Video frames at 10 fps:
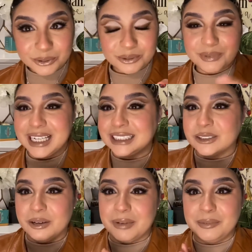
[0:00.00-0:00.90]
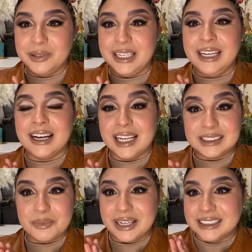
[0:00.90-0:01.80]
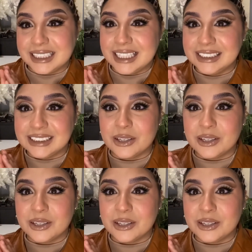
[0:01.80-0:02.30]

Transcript: because Solimal Beauty Cosmetics is